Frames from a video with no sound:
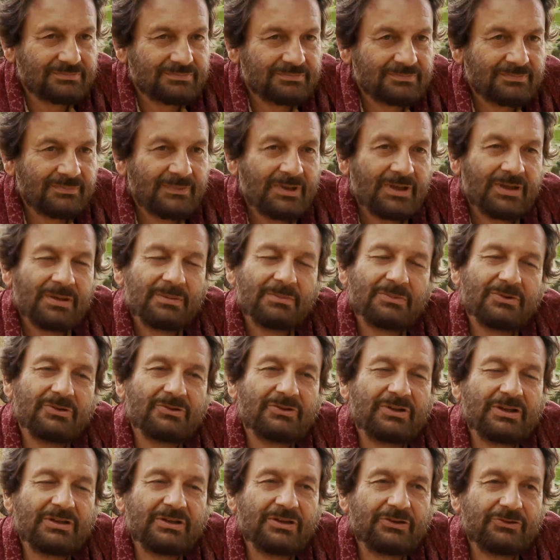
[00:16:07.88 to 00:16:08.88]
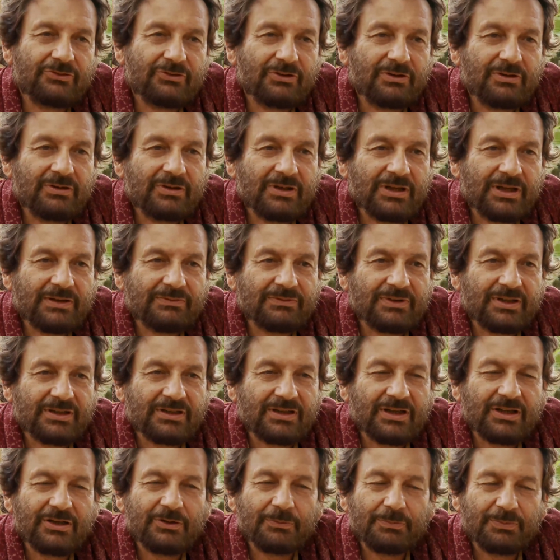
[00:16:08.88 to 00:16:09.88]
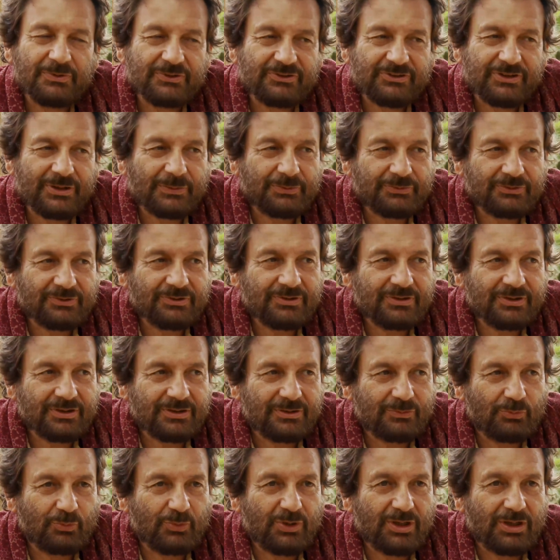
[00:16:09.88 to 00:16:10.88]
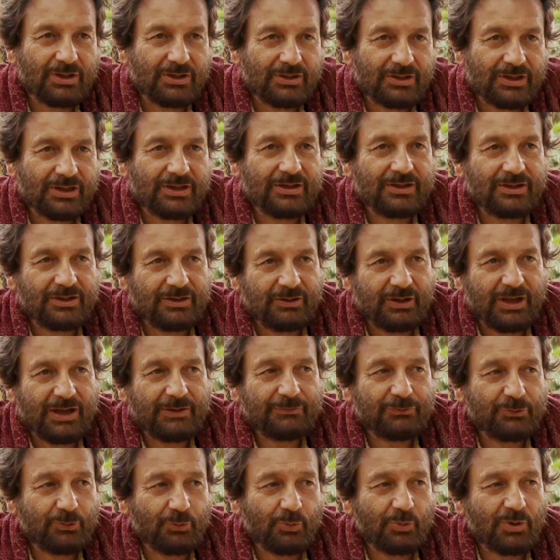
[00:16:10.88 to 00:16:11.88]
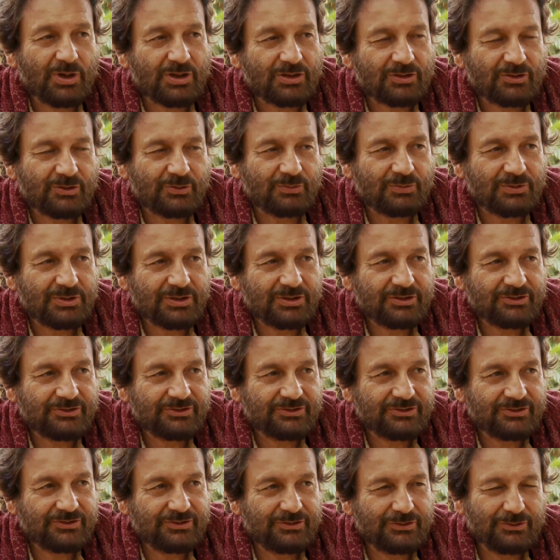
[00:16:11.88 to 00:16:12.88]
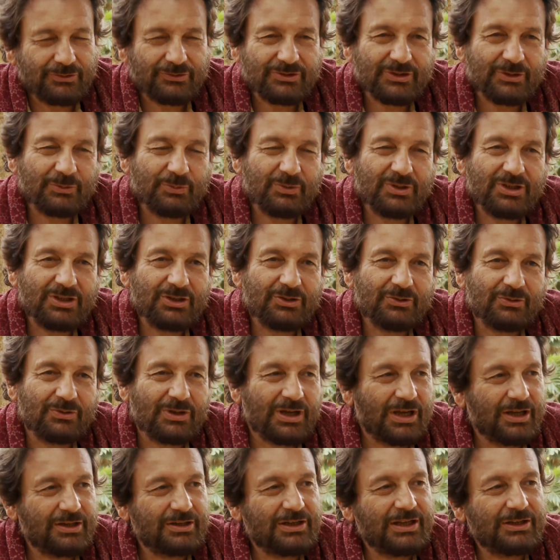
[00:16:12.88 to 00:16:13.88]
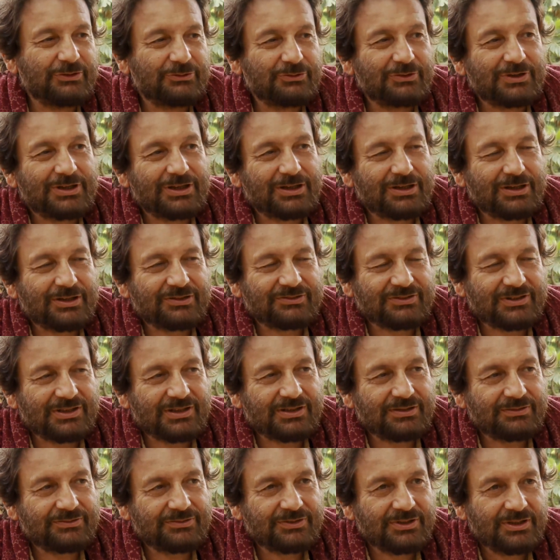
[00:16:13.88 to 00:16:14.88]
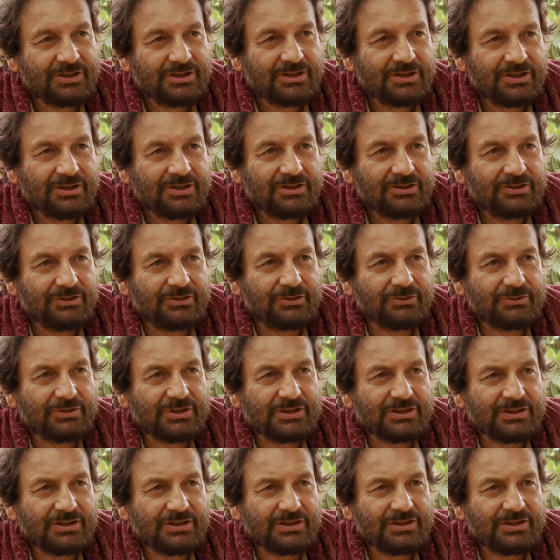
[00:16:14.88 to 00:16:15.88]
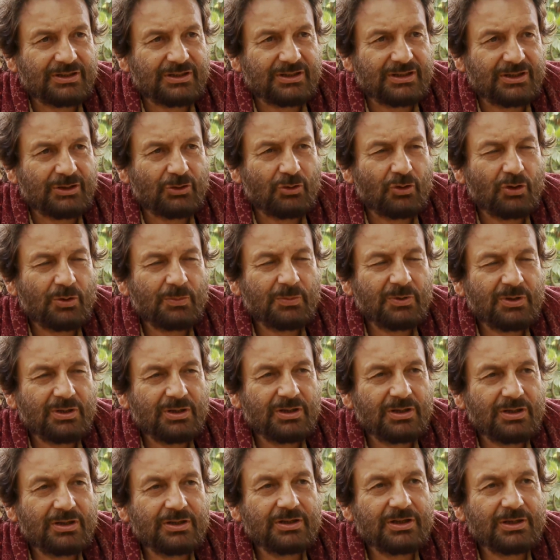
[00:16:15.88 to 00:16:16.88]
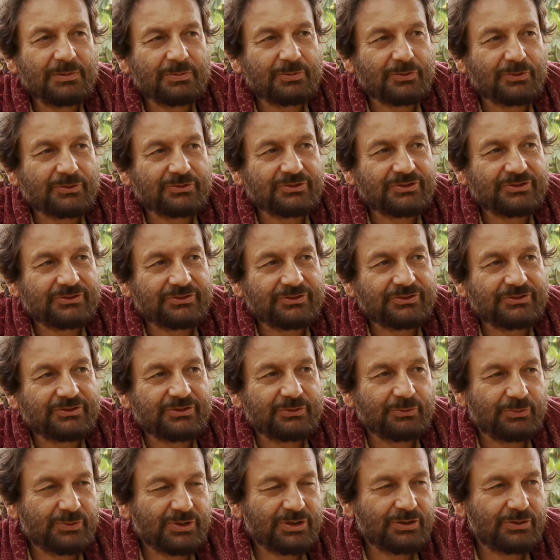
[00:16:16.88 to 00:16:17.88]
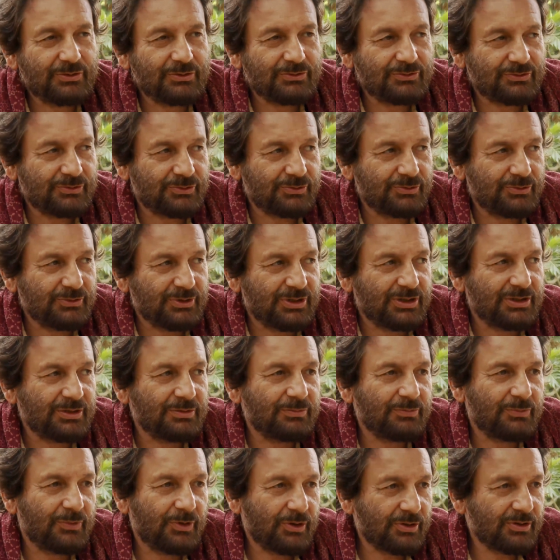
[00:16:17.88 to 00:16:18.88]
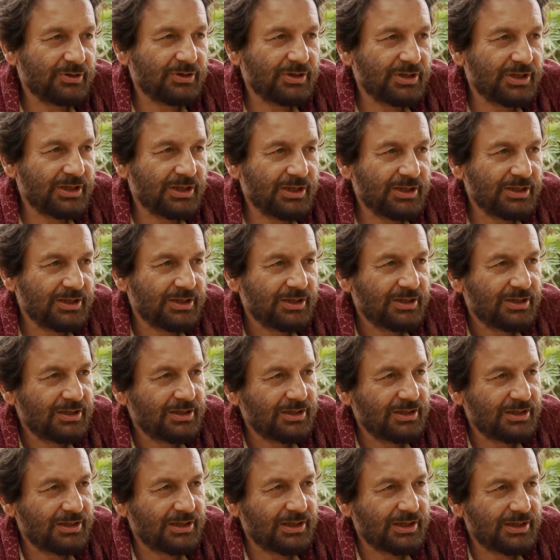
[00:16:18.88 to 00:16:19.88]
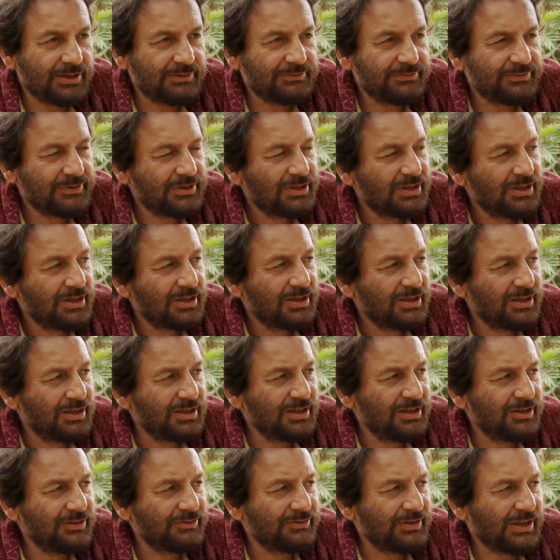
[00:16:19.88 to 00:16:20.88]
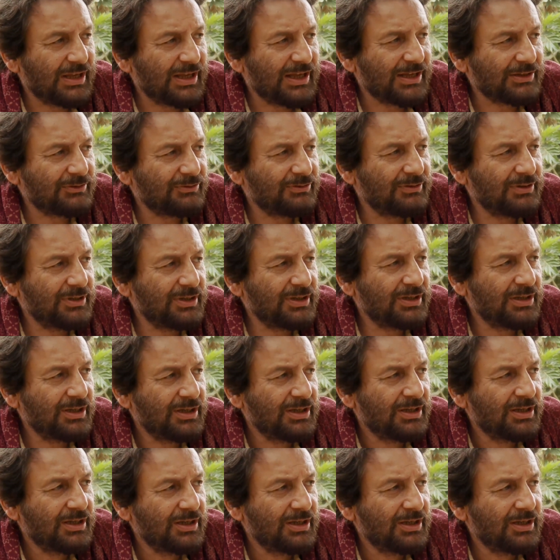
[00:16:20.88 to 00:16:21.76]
Do you think the children have that kind of perception that we then have to work towards? Do you think we need to uneducate ourselves? Do you think that the normal learning processes that we go through in modern day life is actually